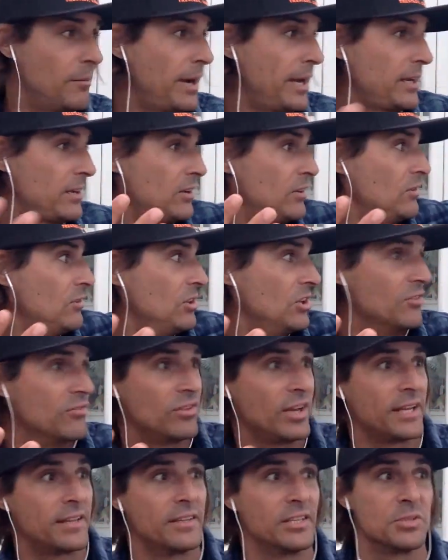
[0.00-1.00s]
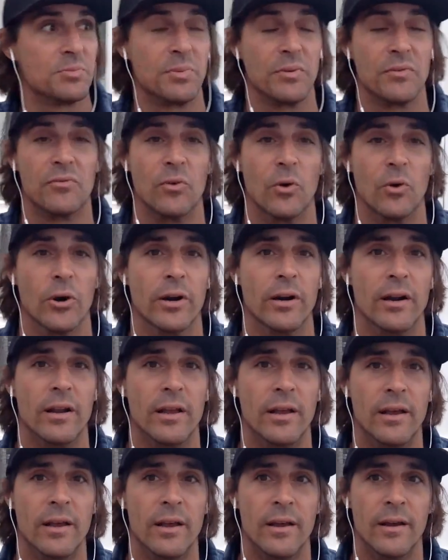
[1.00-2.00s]
I couldn't live like this before
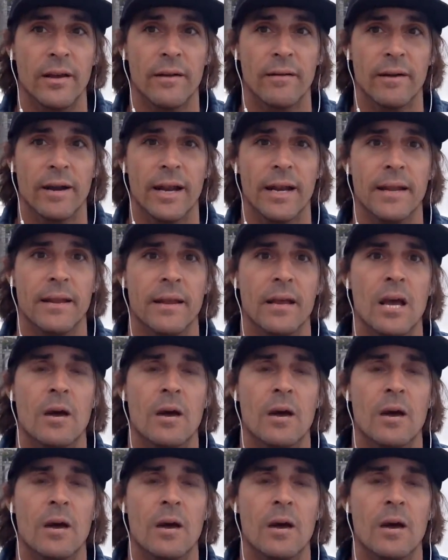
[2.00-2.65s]
right?